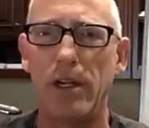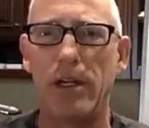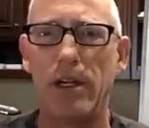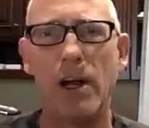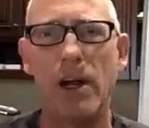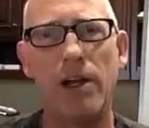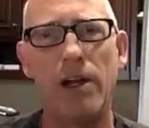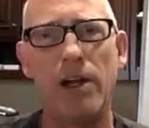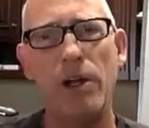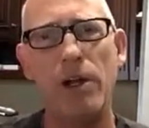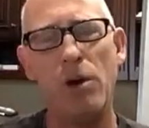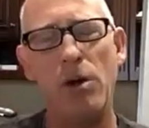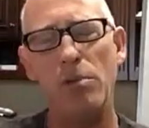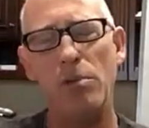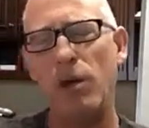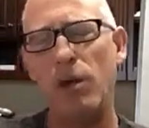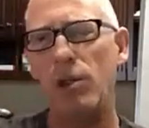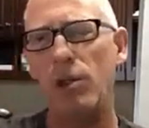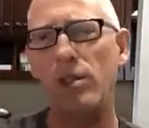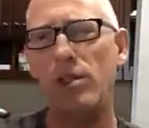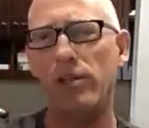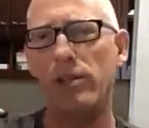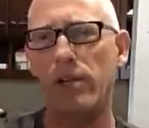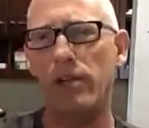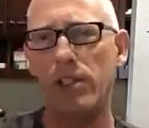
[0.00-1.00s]
Now, I know
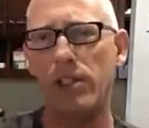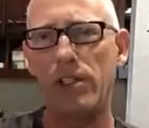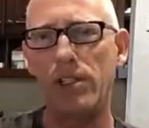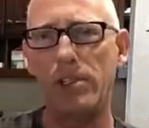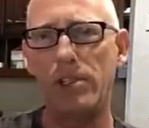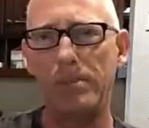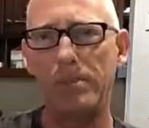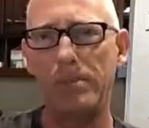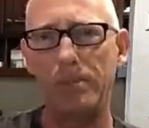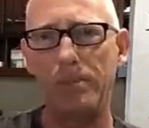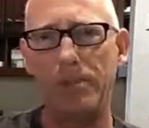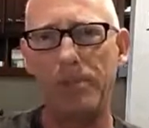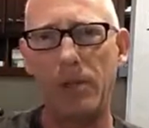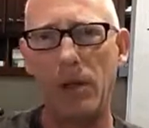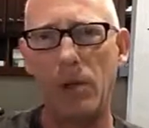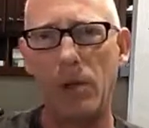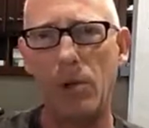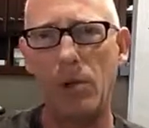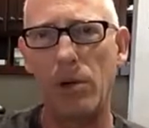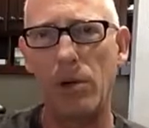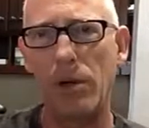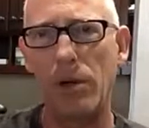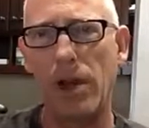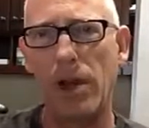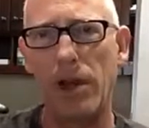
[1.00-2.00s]
most of us
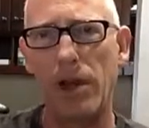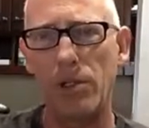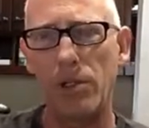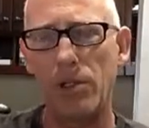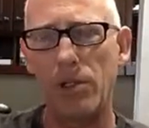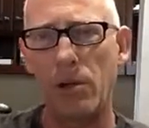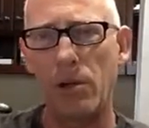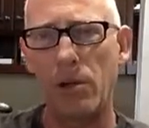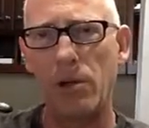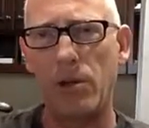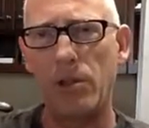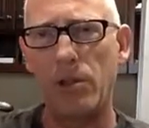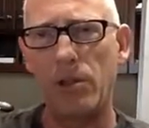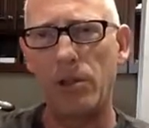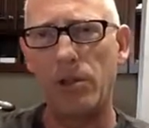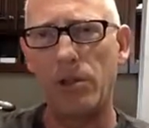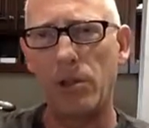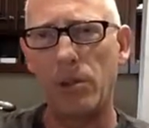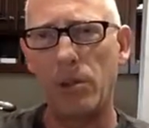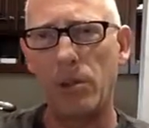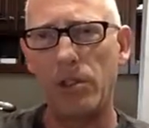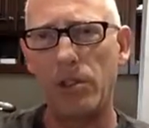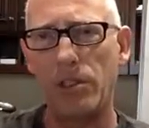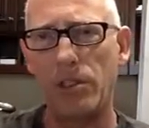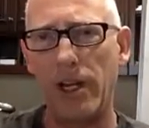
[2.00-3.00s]
who are not trolls
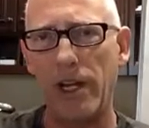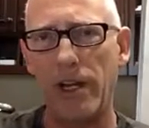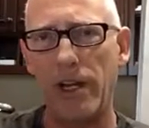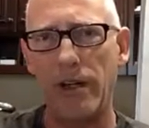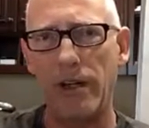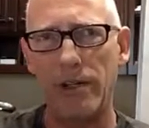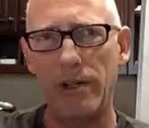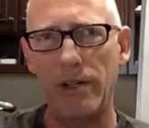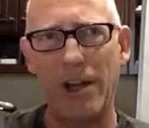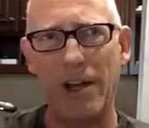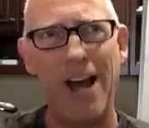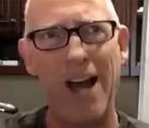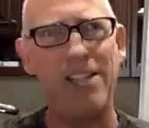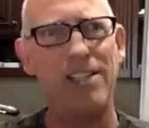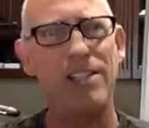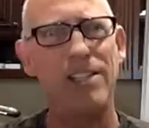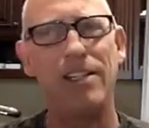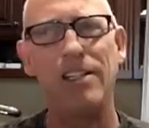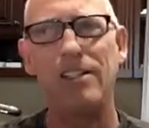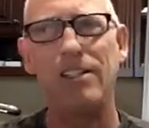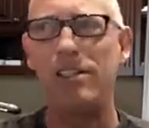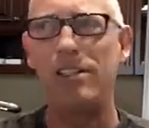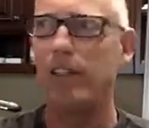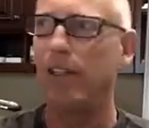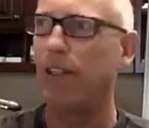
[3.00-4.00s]
would say
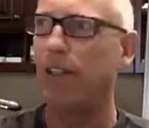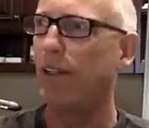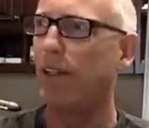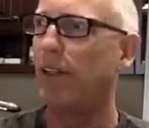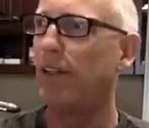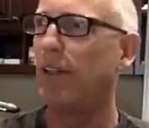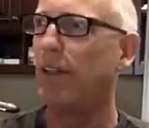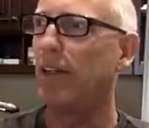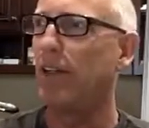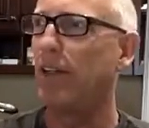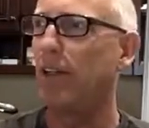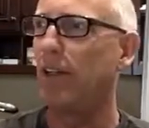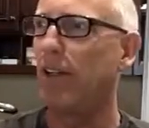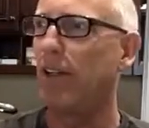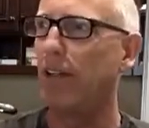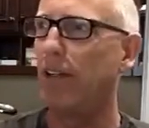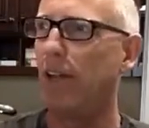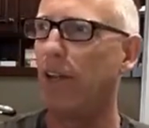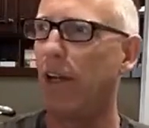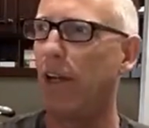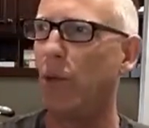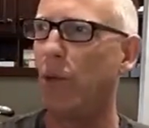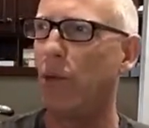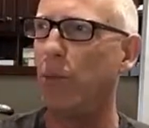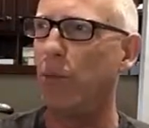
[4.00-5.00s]
Nazis.
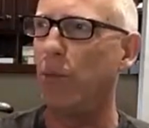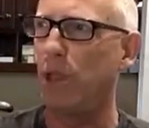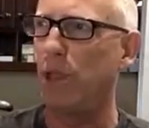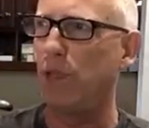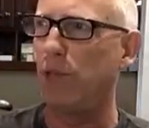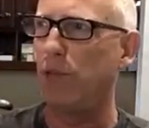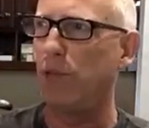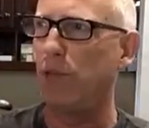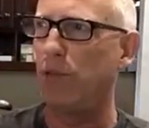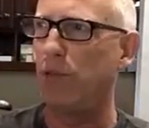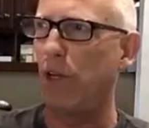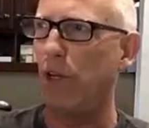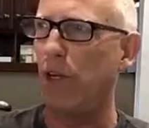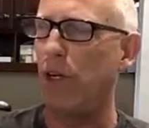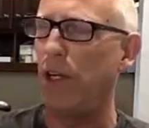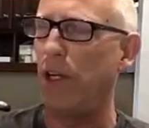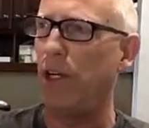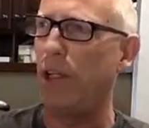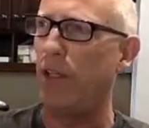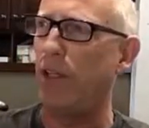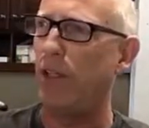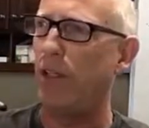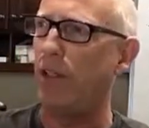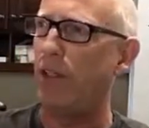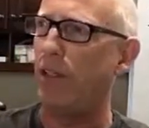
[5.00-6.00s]
They would be the
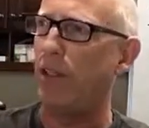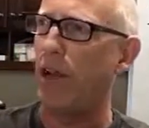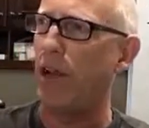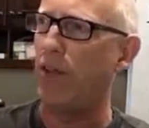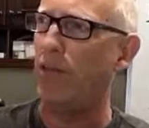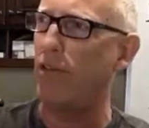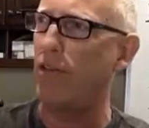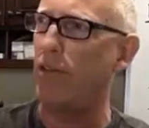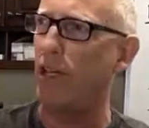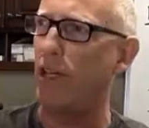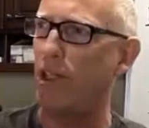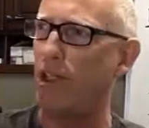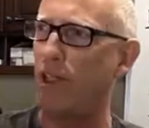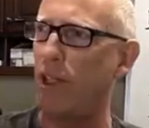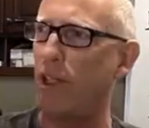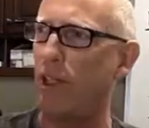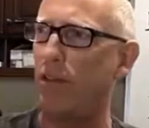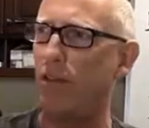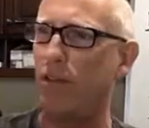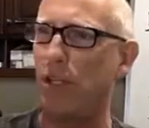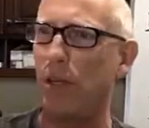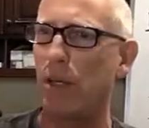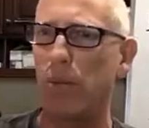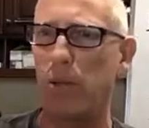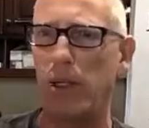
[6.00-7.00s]
very definition
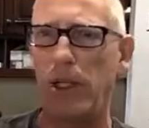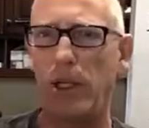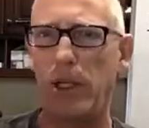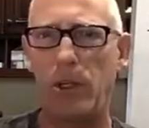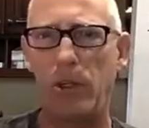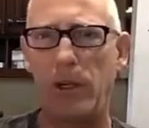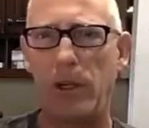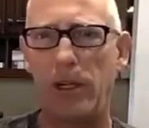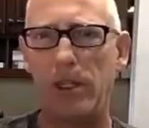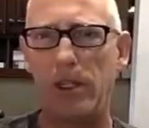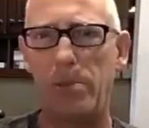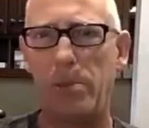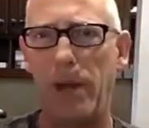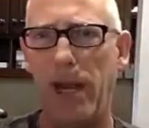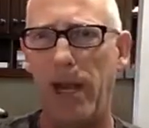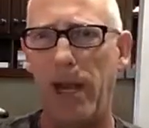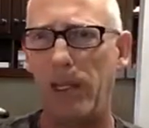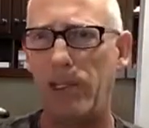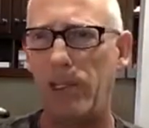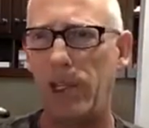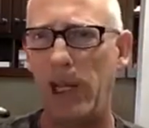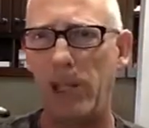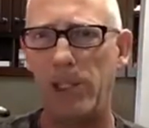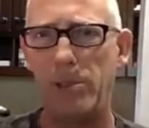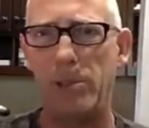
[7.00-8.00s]
of somebody who has
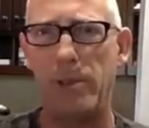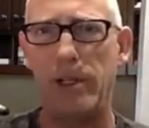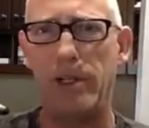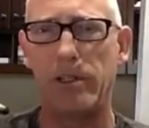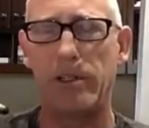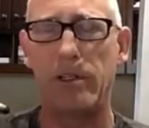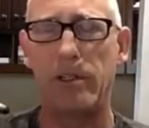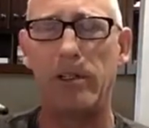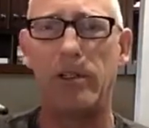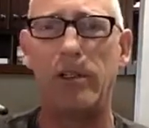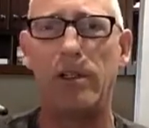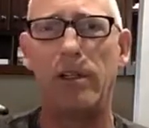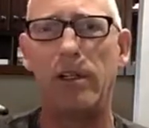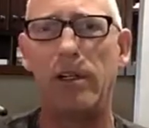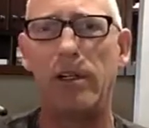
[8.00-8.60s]
bad judgment.